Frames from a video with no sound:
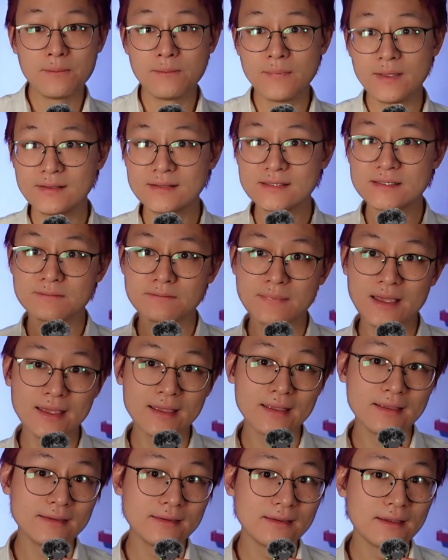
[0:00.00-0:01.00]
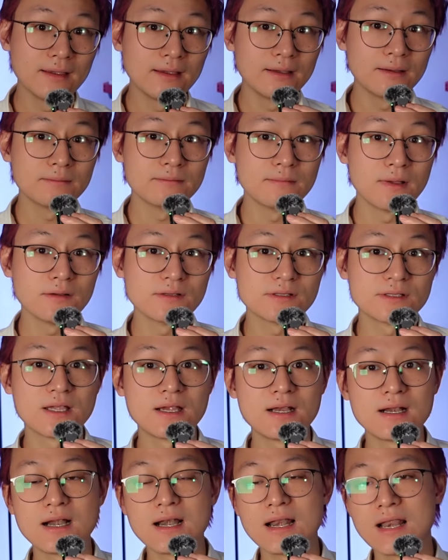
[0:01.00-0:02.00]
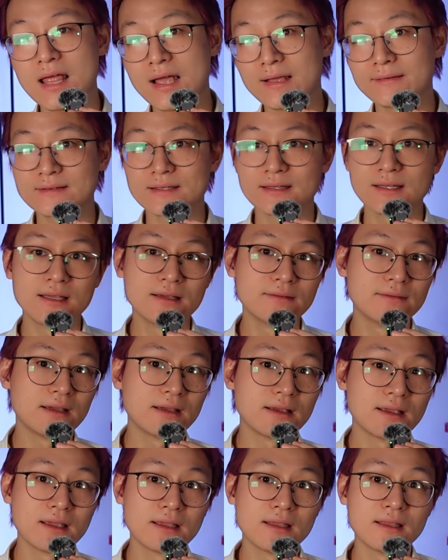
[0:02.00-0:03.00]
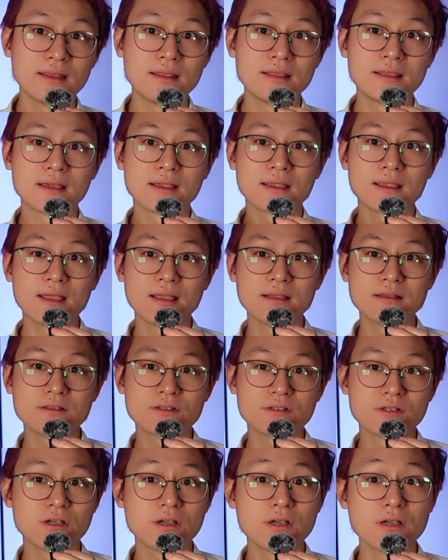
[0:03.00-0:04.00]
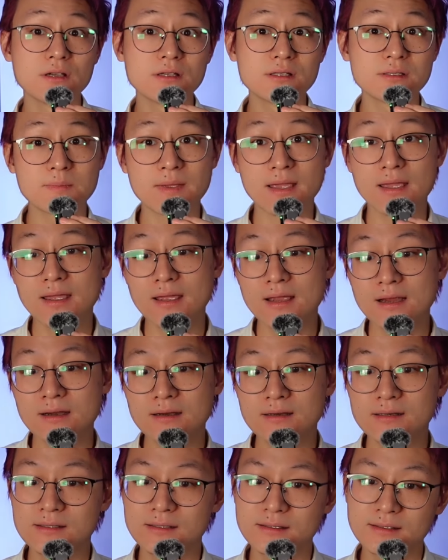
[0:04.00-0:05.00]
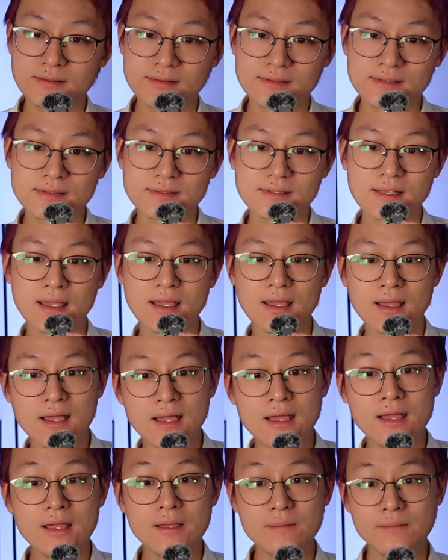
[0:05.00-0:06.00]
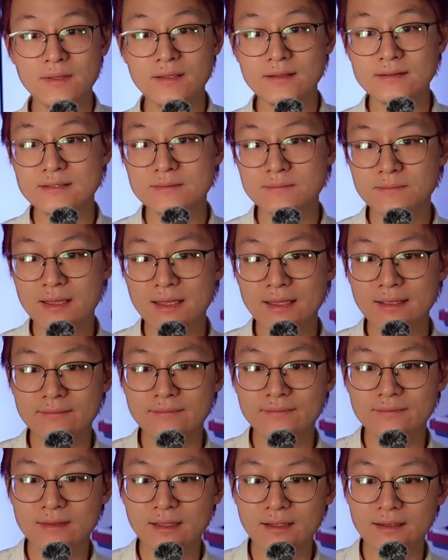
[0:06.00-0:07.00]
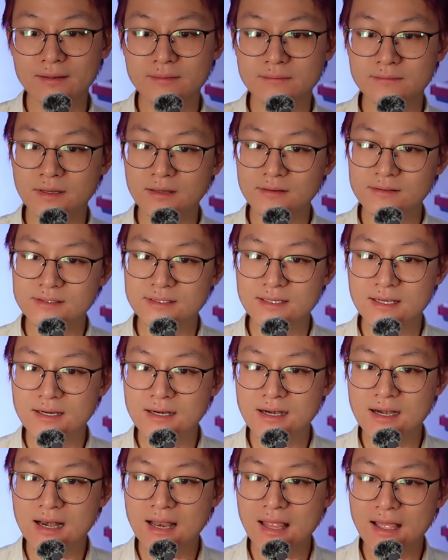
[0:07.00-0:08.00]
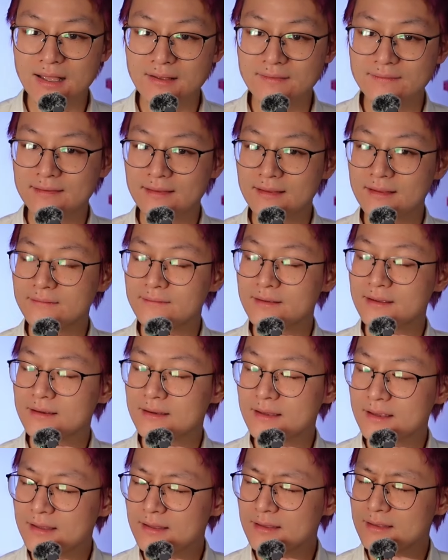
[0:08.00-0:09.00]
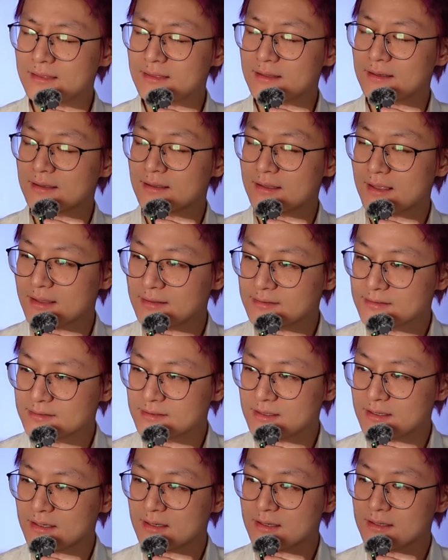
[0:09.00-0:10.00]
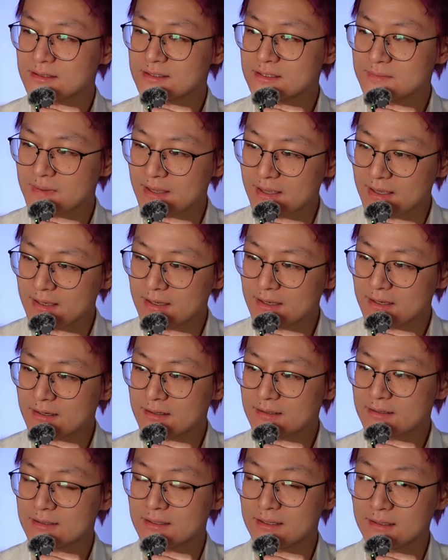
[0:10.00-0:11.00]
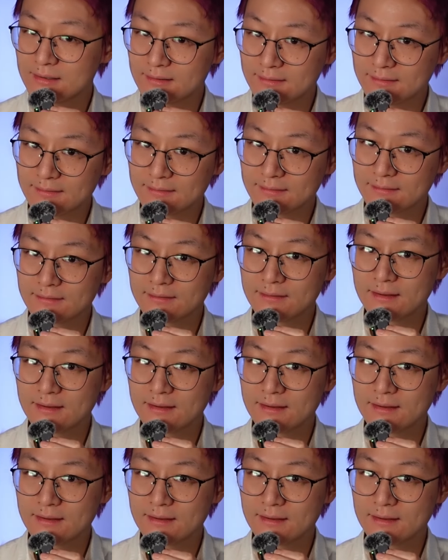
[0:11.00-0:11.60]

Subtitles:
Been spending most their lives living in the gangster's paradise. Been spending most their lives living in the gangster's paradise.